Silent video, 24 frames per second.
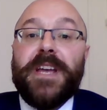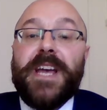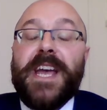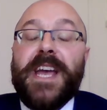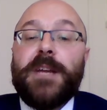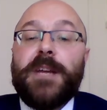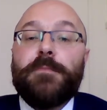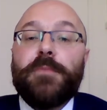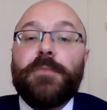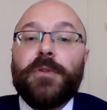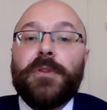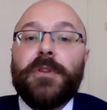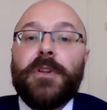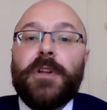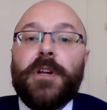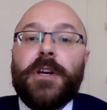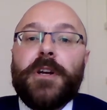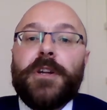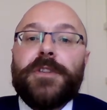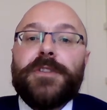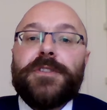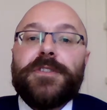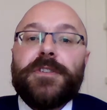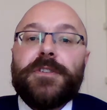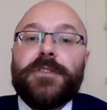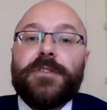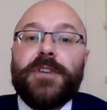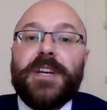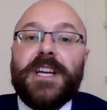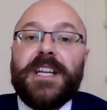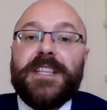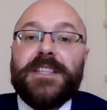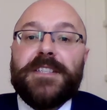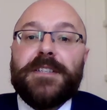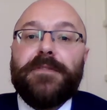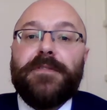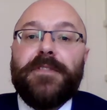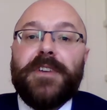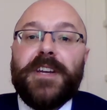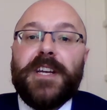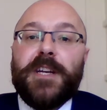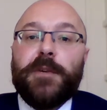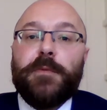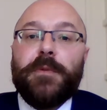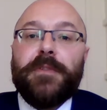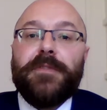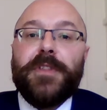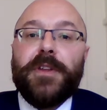able to
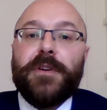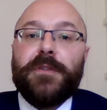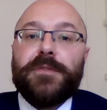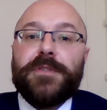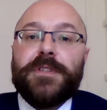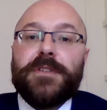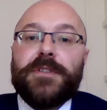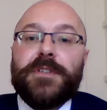interfere with those.